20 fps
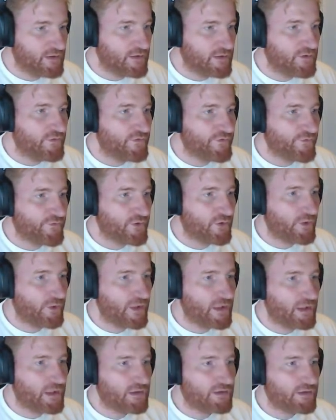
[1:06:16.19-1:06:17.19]
So
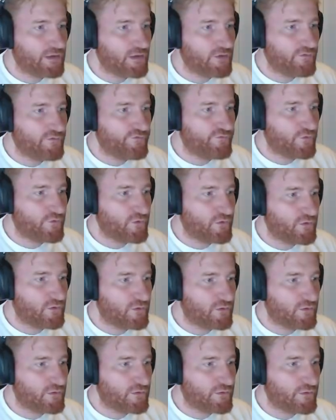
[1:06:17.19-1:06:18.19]
it'll go
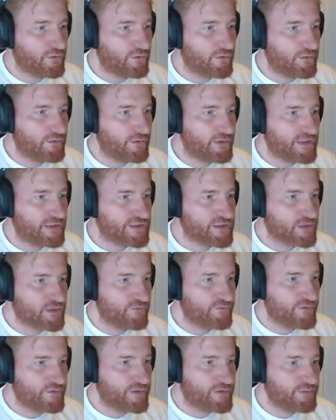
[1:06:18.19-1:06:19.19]
for... Let's go for
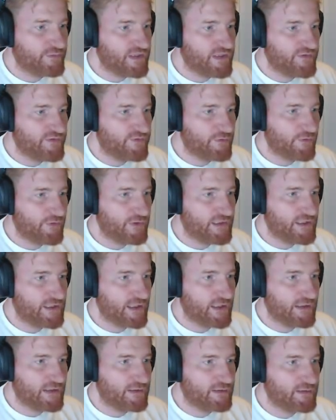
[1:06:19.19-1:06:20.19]
the P-38.
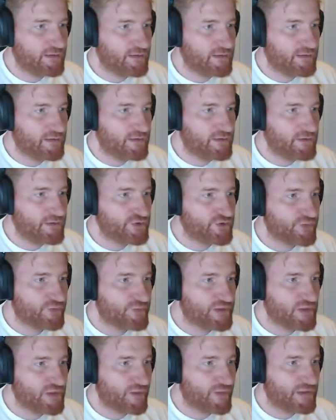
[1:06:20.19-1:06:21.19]
Should be
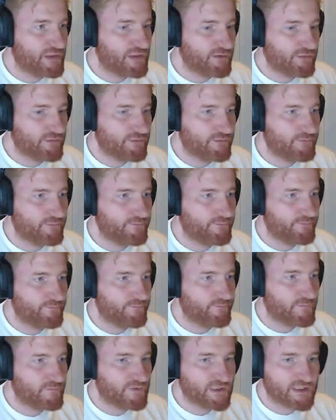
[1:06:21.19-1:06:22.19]
up here.
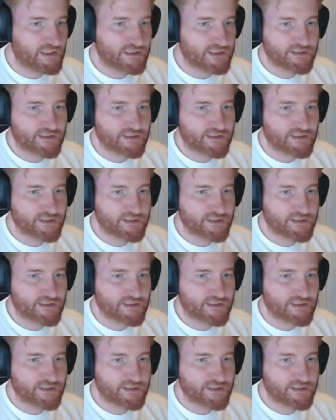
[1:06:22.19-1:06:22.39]
Yes.